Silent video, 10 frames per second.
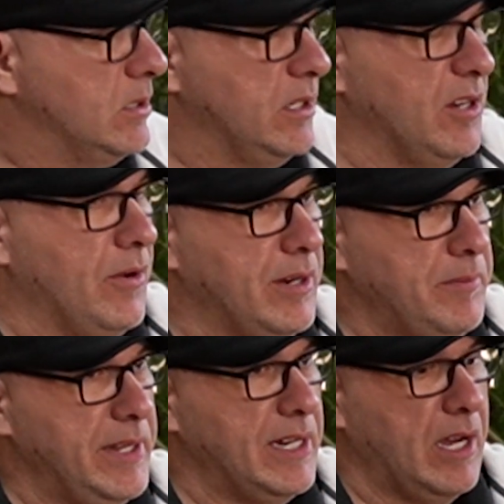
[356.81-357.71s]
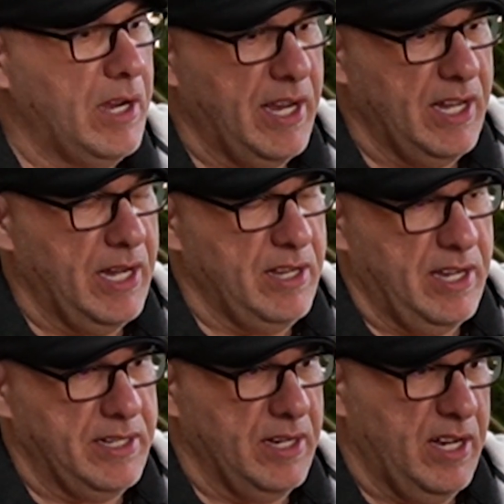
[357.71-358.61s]
You know what I mean? I
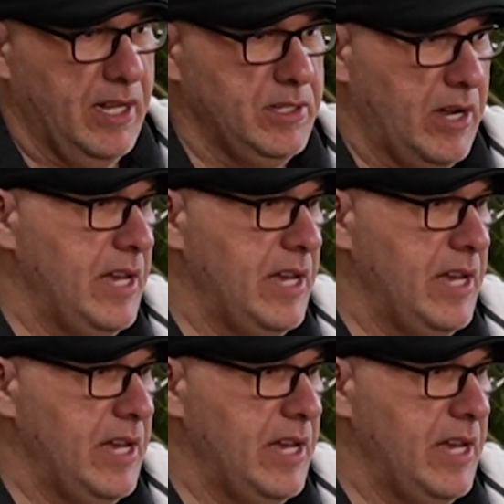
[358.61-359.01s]
got, you know,